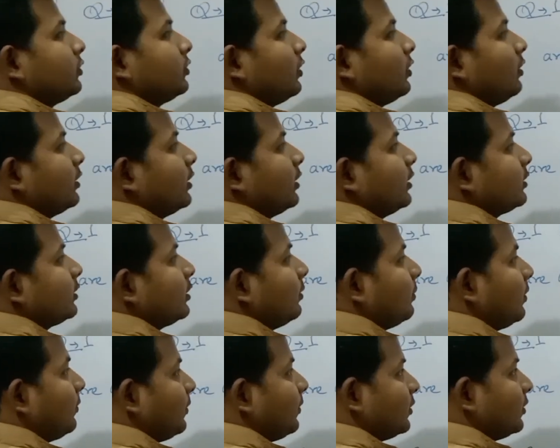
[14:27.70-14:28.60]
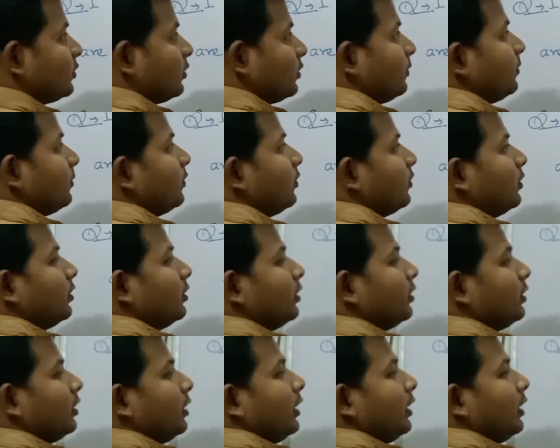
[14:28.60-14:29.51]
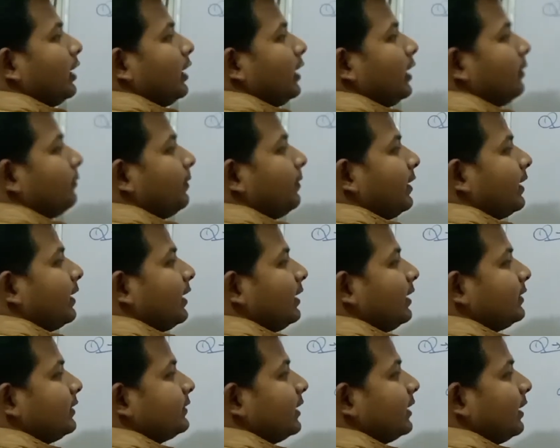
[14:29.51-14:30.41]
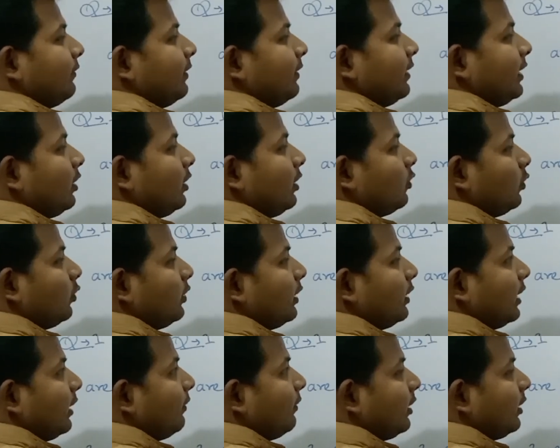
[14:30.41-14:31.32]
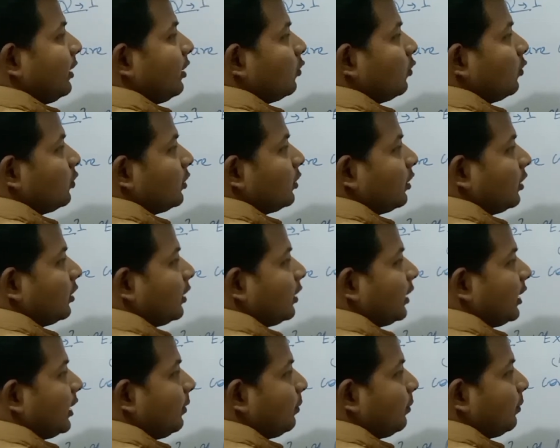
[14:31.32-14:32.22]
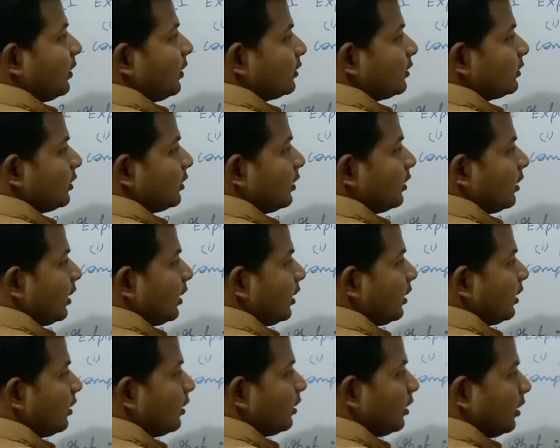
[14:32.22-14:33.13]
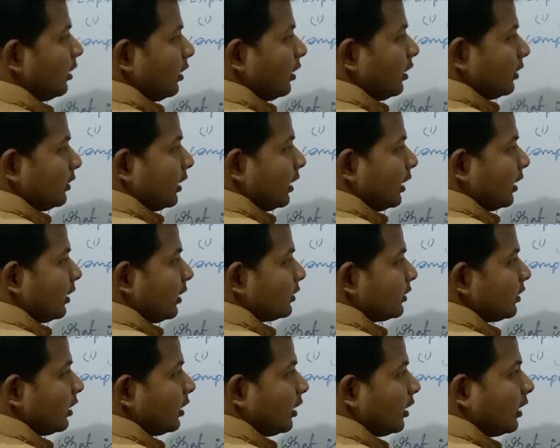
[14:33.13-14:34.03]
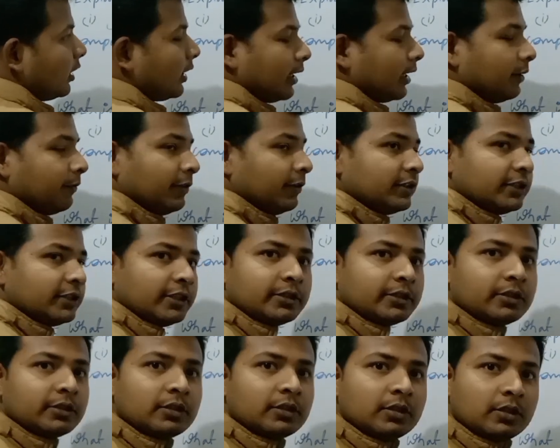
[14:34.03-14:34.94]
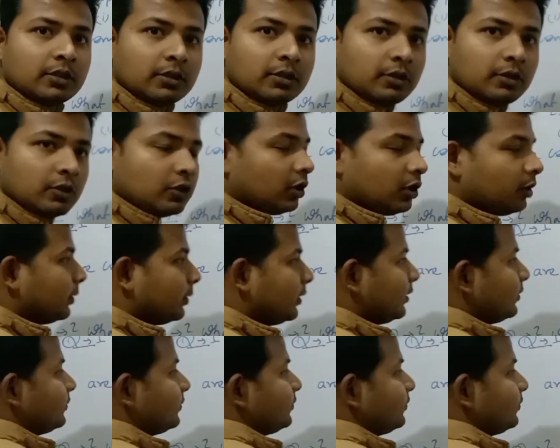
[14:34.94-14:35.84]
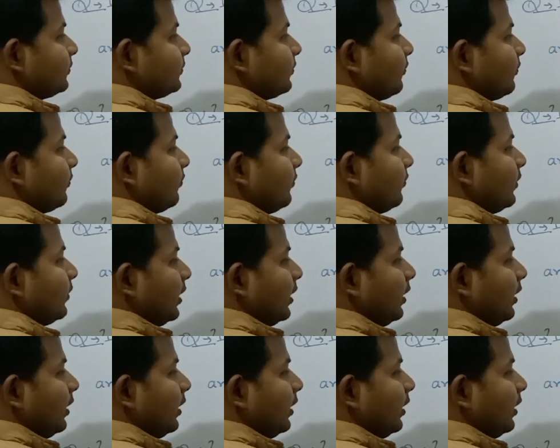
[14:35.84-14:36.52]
let's solve this number first of all. If I write 7 into 11 into 13 plus 13, there is 13 which is common.